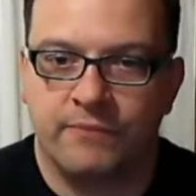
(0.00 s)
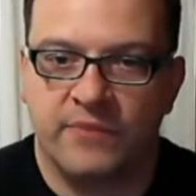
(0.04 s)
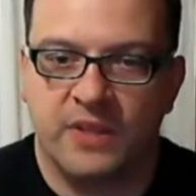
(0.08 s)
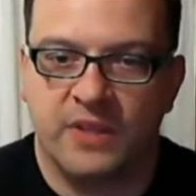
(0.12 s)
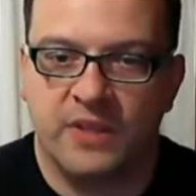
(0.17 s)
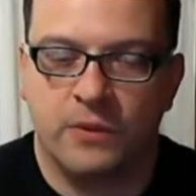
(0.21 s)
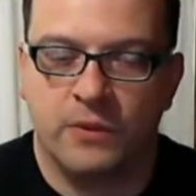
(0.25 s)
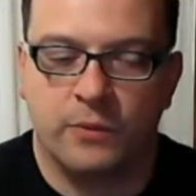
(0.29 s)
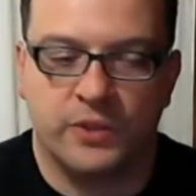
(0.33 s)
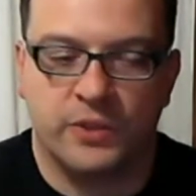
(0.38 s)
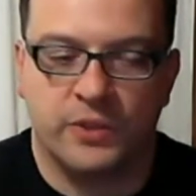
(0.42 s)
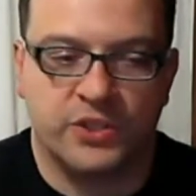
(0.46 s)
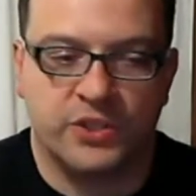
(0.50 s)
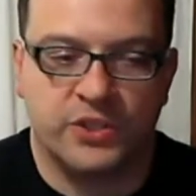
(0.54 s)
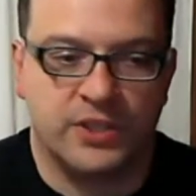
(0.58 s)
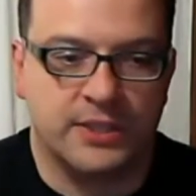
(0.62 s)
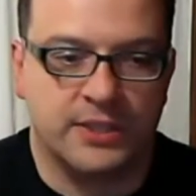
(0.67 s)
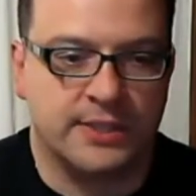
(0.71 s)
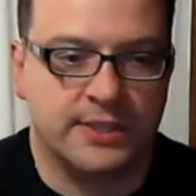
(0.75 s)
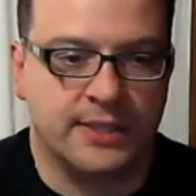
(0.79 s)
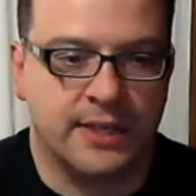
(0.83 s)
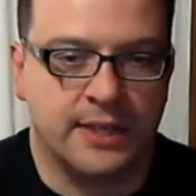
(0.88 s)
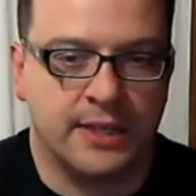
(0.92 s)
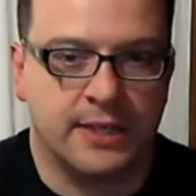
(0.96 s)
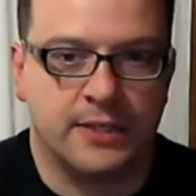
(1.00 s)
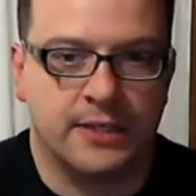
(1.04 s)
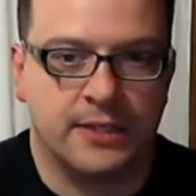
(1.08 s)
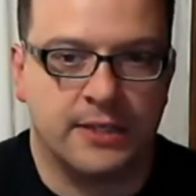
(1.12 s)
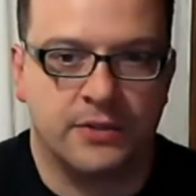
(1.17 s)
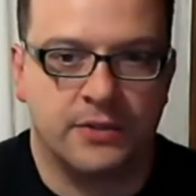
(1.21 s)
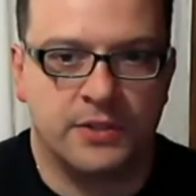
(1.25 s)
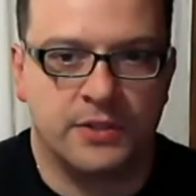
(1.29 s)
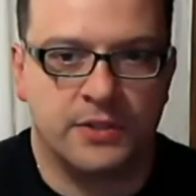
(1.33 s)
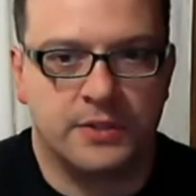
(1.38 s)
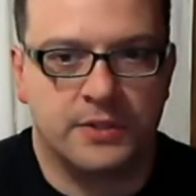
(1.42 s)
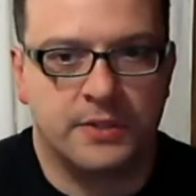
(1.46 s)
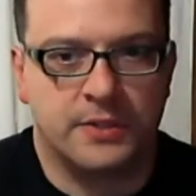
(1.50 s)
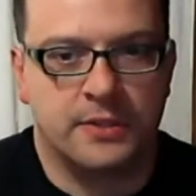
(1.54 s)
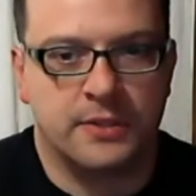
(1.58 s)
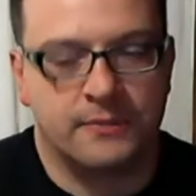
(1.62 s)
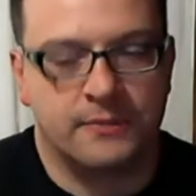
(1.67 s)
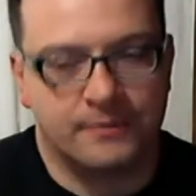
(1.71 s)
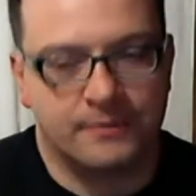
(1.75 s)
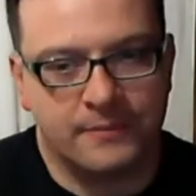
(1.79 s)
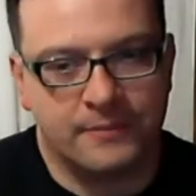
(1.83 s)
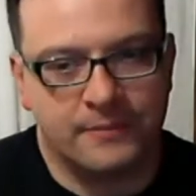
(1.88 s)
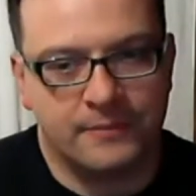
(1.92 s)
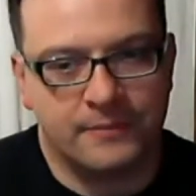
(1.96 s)
Which is so
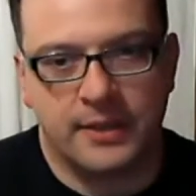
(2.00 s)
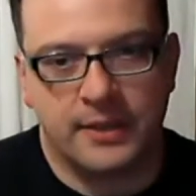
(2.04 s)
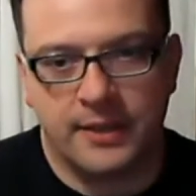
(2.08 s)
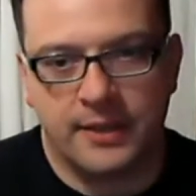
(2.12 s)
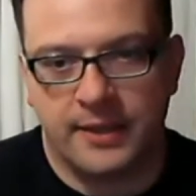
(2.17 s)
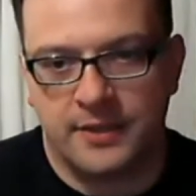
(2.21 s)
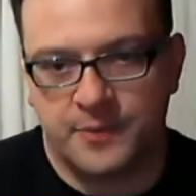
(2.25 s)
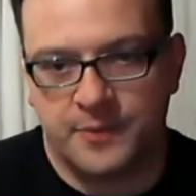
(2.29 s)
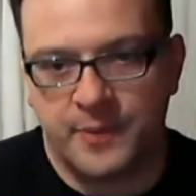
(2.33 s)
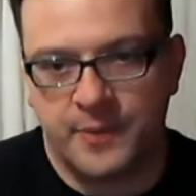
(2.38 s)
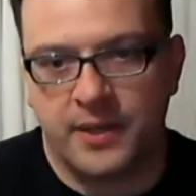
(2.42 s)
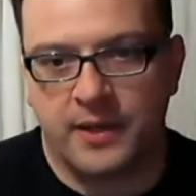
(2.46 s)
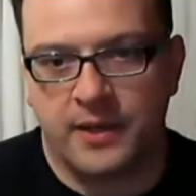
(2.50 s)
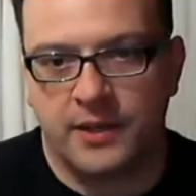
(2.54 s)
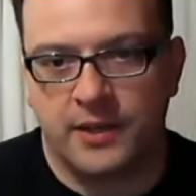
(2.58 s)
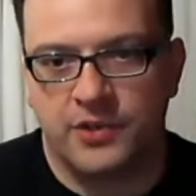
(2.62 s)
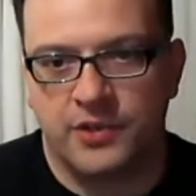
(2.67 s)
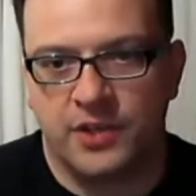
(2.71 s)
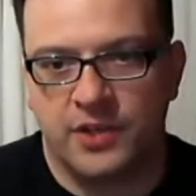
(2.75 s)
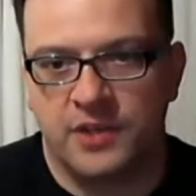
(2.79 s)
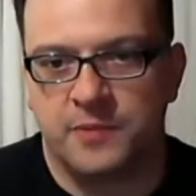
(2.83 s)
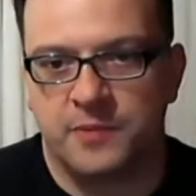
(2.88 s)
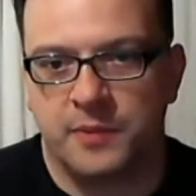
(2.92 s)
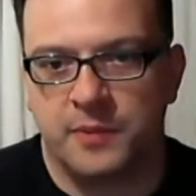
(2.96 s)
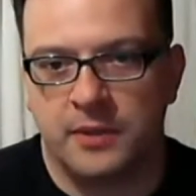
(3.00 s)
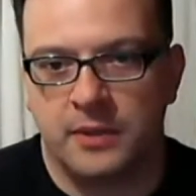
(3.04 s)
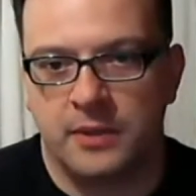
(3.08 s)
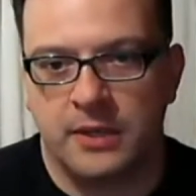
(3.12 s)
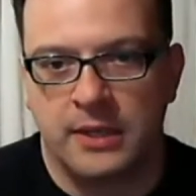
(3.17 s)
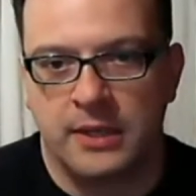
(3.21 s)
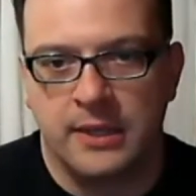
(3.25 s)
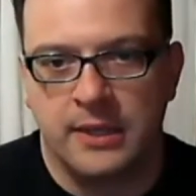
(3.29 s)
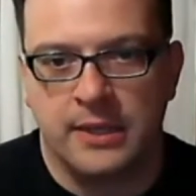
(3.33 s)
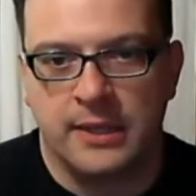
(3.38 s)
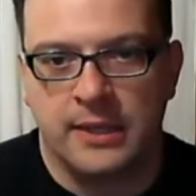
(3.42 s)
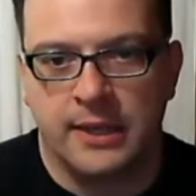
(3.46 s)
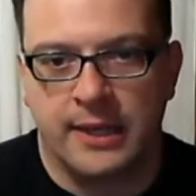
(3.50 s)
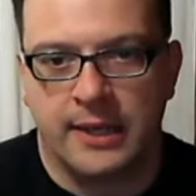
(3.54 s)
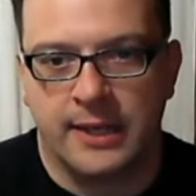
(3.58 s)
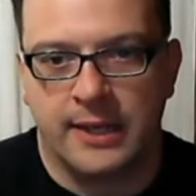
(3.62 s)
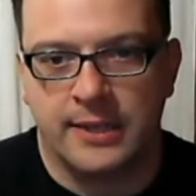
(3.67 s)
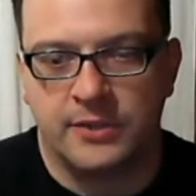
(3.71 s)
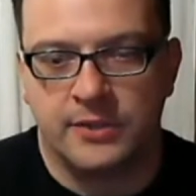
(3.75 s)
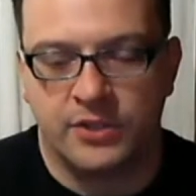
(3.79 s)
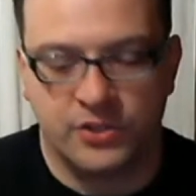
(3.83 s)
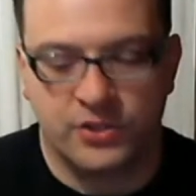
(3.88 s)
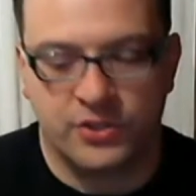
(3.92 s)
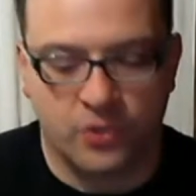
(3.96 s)
it's been an adjustment.
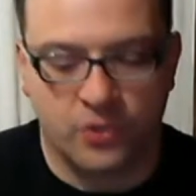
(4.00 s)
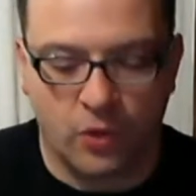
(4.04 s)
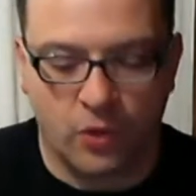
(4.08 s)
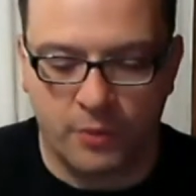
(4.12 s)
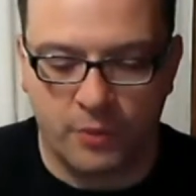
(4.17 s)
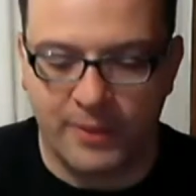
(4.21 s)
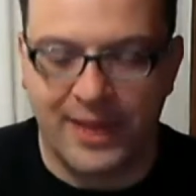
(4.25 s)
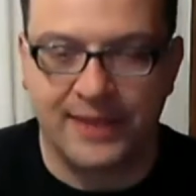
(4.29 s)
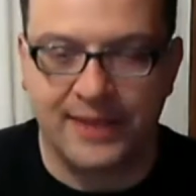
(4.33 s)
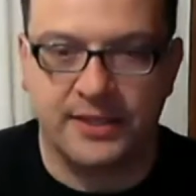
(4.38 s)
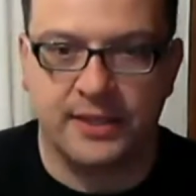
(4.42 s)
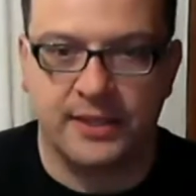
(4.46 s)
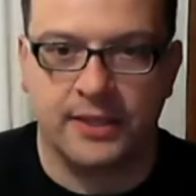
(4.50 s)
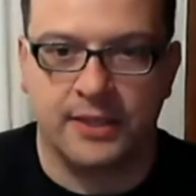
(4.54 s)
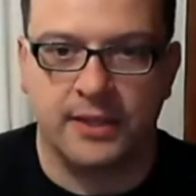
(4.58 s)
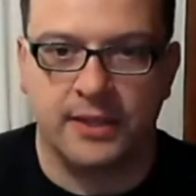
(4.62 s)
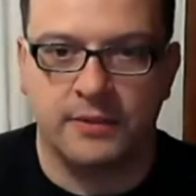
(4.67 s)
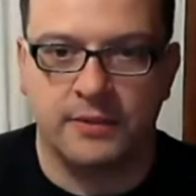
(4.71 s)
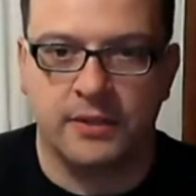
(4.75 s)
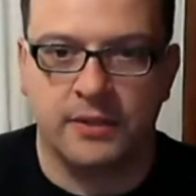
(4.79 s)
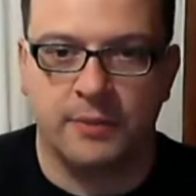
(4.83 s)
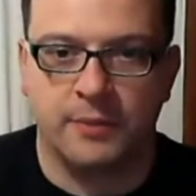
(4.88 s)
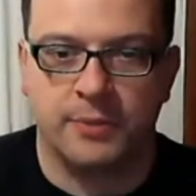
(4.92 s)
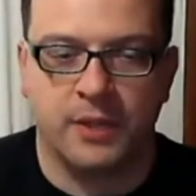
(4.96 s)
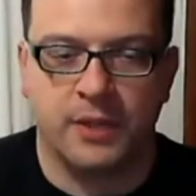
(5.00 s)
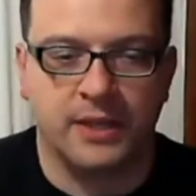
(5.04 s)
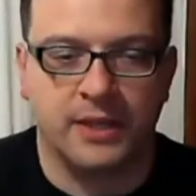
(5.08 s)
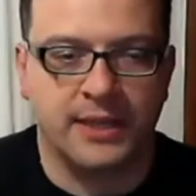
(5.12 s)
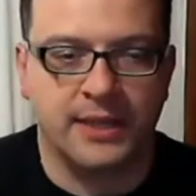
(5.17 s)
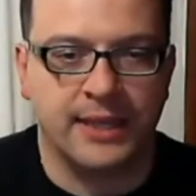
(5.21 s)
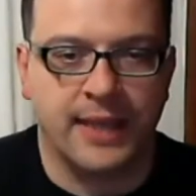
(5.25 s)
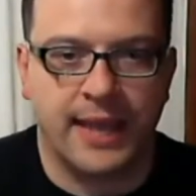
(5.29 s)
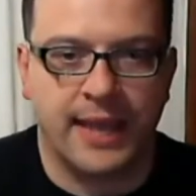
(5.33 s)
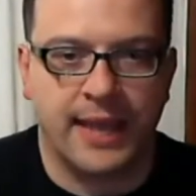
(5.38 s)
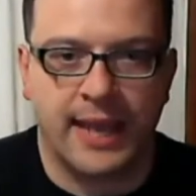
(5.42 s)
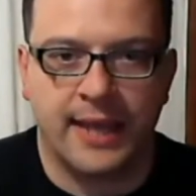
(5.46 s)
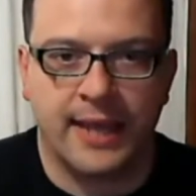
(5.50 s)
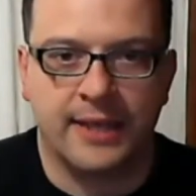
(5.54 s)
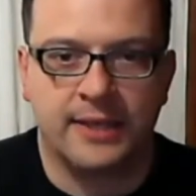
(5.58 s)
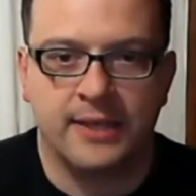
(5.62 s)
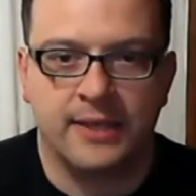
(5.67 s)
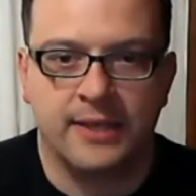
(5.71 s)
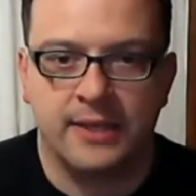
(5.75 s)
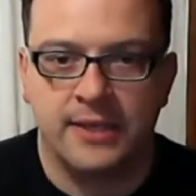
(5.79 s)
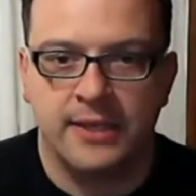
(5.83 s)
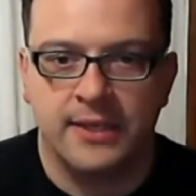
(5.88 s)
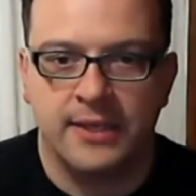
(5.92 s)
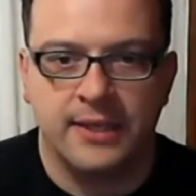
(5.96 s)
Just going back to the plucking hand,
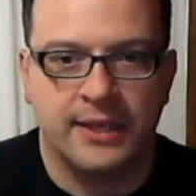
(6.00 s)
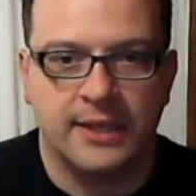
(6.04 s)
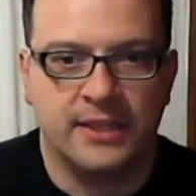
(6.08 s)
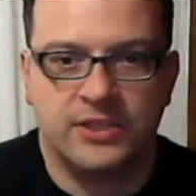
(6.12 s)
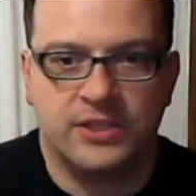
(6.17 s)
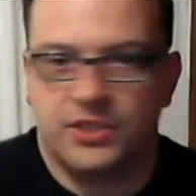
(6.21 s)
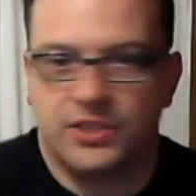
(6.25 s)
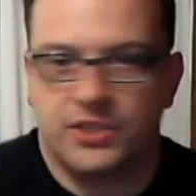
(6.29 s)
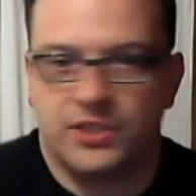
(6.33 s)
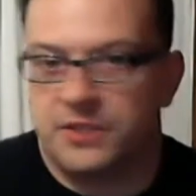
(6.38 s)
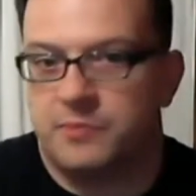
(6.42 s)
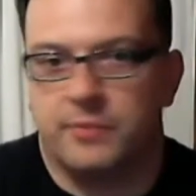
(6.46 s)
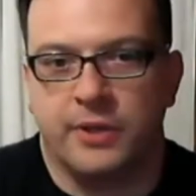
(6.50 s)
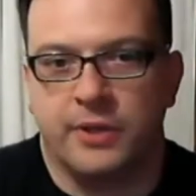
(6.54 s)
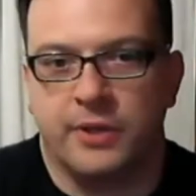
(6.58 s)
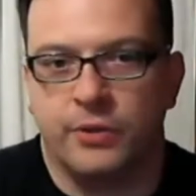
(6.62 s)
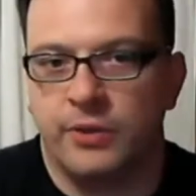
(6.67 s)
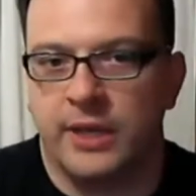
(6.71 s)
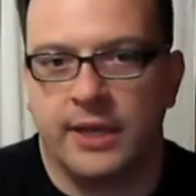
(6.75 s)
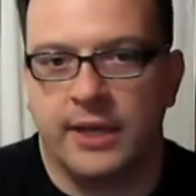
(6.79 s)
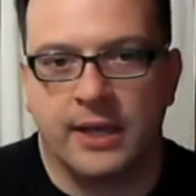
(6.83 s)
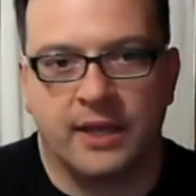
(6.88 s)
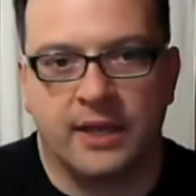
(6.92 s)
it's just muting.